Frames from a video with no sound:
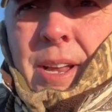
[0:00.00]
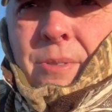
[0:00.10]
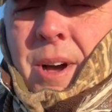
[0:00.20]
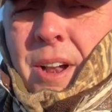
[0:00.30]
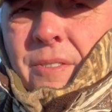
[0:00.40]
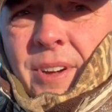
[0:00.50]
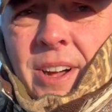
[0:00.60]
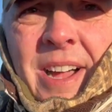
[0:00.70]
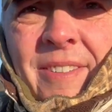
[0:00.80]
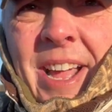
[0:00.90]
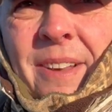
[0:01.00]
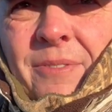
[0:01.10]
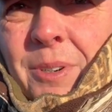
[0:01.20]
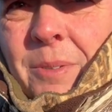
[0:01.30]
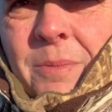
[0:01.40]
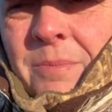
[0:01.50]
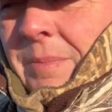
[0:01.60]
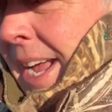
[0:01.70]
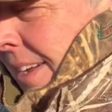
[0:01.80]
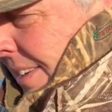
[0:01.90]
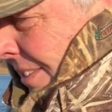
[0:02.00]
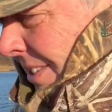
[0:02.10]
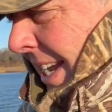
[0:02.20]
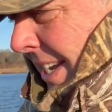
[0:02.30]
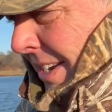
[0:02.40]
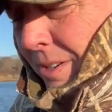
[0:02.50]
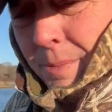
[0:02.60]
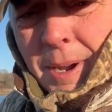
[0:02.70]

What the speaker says: Waterfowl I've had for 10 years.